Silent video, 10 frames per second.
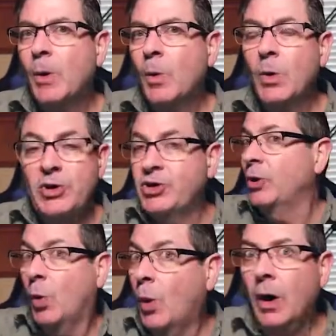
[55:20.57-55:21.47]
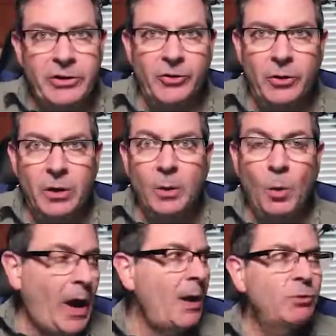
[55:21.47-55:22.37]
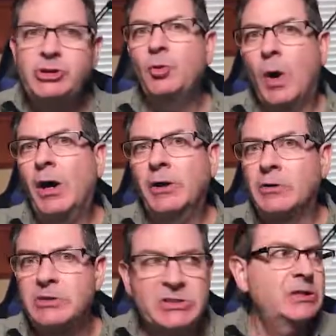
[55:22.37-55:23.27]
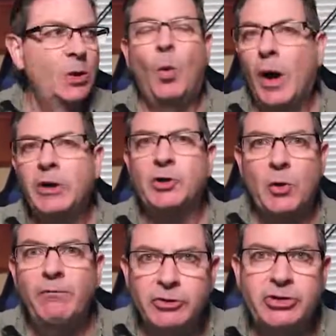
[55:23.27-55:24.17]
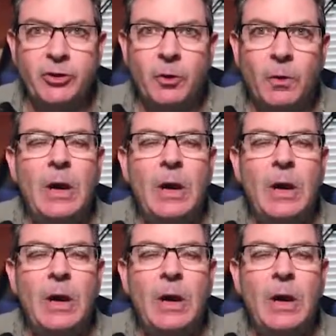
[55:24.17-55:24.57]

where are you going to wander why would you wander there's nothing to wander over to